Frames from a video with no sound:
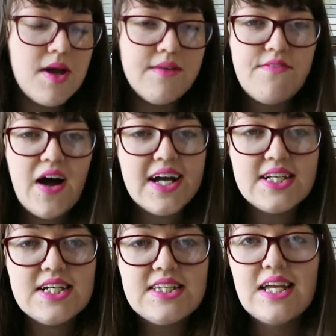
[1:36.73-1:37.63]
In
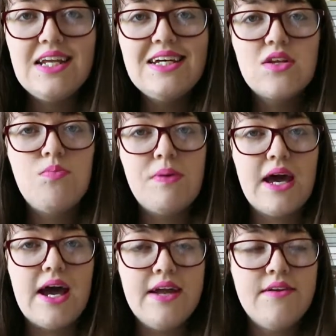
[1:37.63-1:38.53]
fact, it's a little
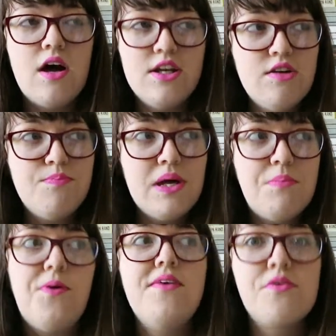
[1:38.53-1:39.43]
bit, and I know
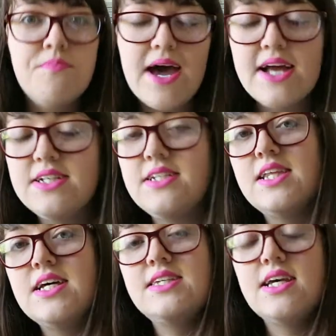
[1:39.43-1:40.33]
people have compared it to
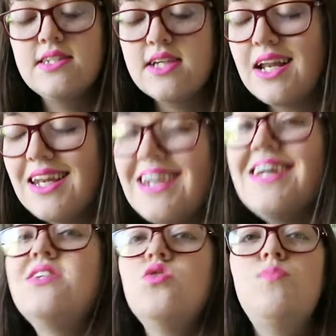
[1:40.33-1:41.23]
this, it's a
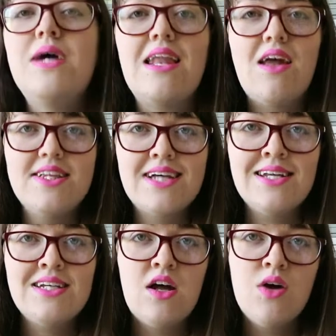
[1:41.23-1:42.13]
little bit like
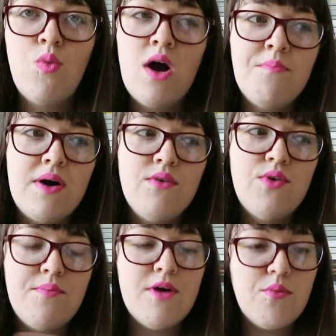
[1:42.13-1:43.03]
Dandelion Wine by
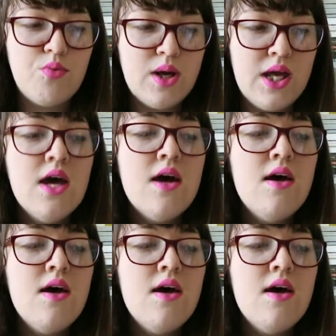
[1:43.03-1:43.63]
Ray Bradbury.